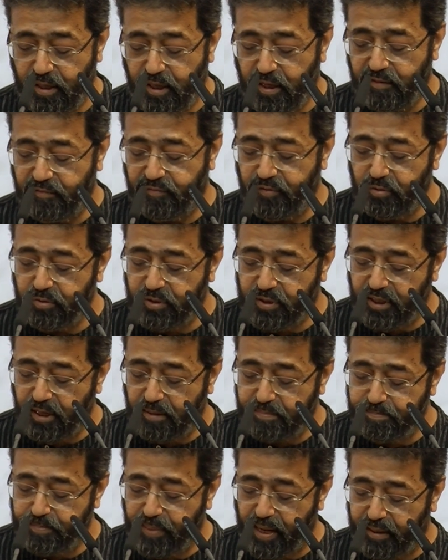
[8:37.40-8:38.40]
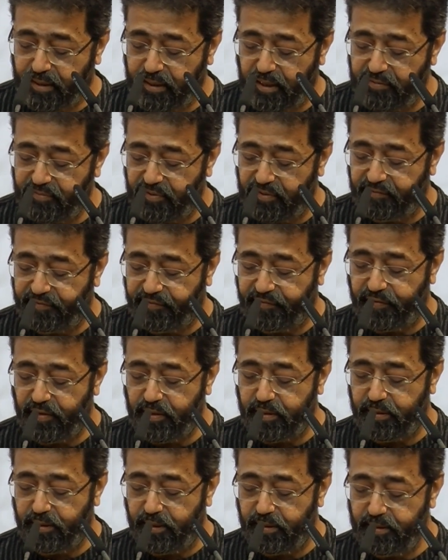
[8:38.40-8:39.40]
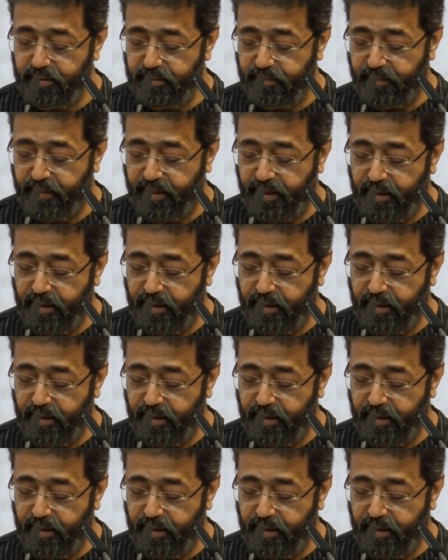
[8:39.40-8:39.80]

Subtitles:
If you stepped back even further,